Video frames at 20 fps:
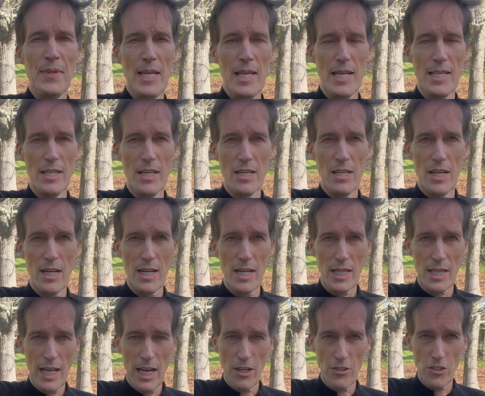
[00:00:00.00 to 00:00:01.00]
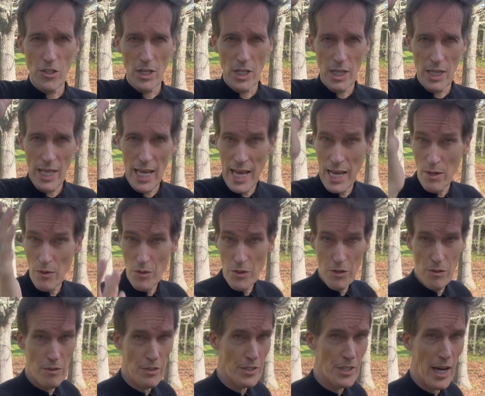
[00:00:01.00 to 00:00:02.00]
And then it allows you to land with
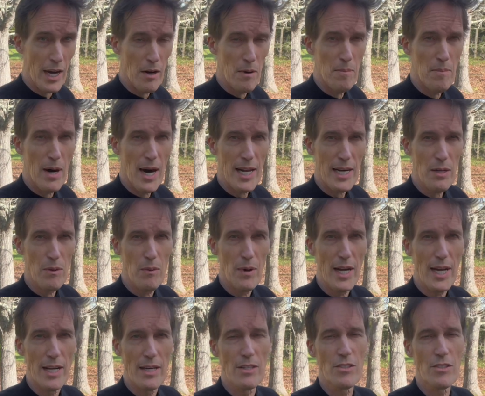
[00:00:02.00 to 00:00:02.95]
your entire body weight.